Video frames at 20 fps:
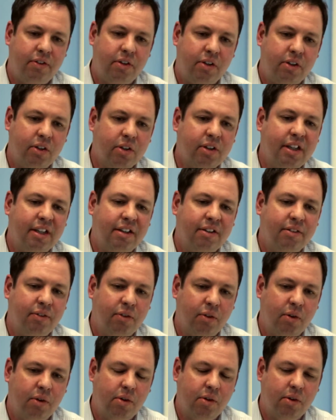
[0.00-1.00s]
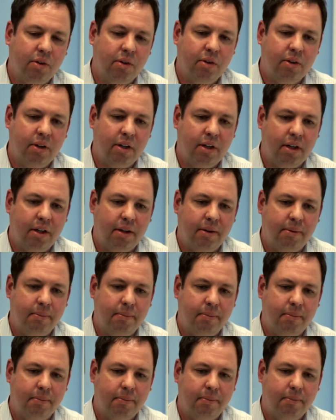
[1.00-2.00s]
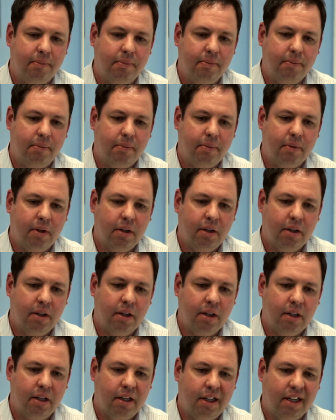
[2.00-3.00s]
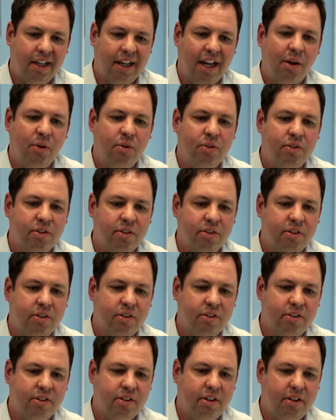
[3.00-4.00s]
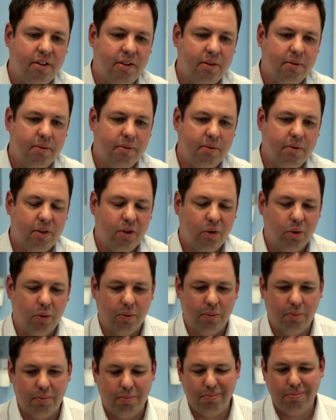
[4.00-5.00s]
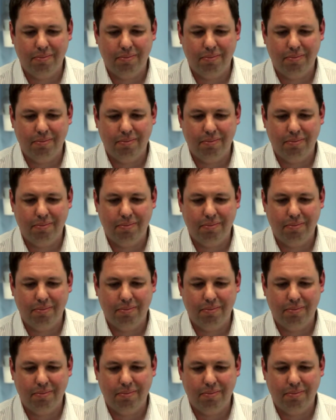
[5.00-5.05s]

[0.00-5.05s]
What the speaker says: you're looking for an accountancy, you know,